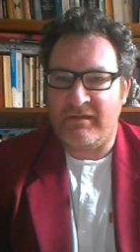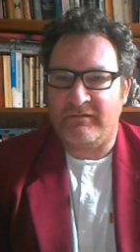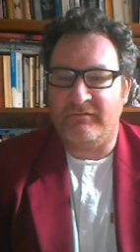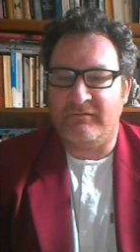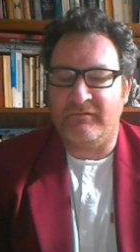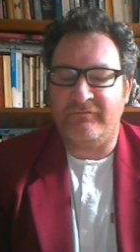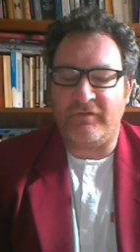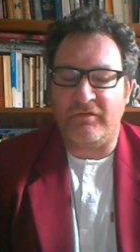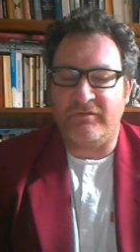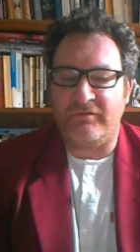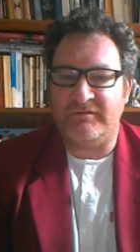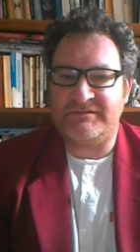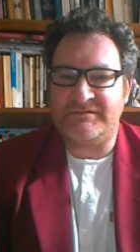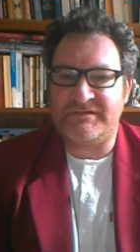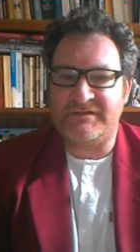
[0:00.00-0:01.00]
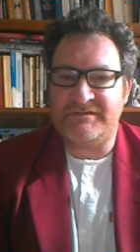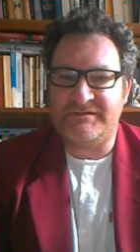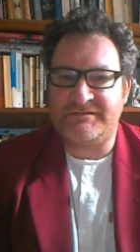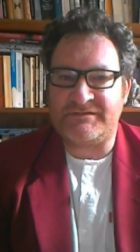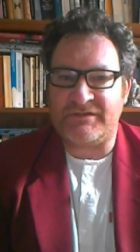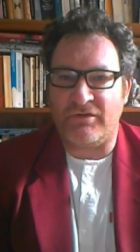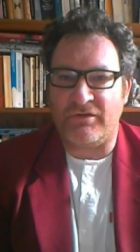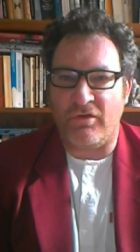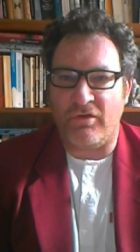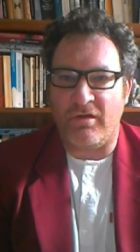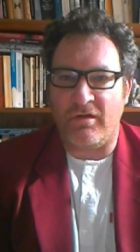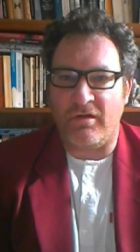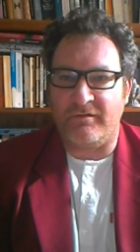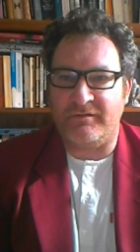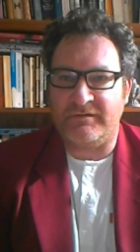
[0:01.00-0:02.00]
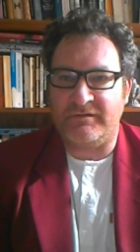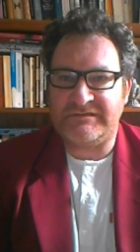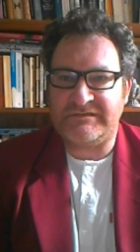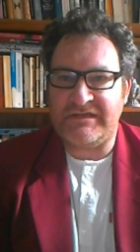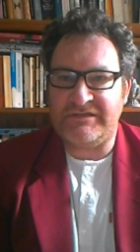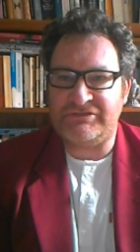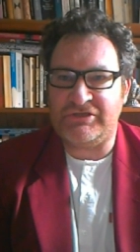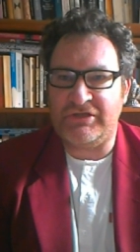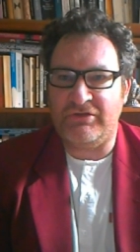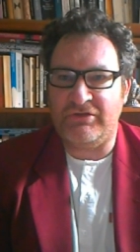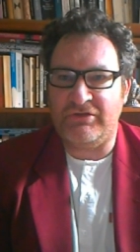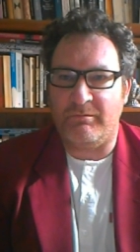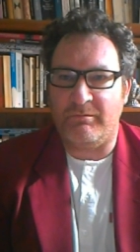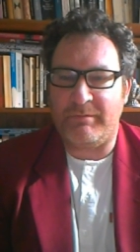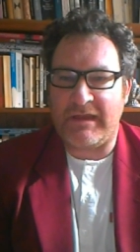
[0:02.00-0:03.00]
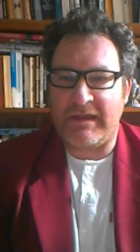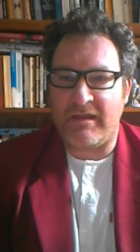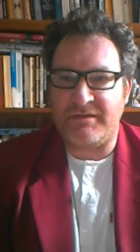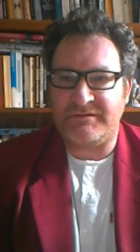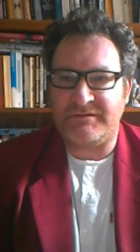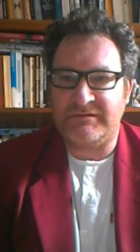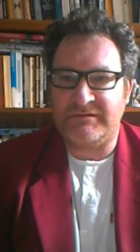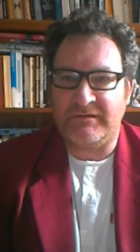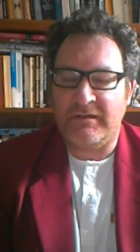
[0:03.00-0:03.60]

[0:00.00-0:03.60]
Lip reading: that focuses on teaching you about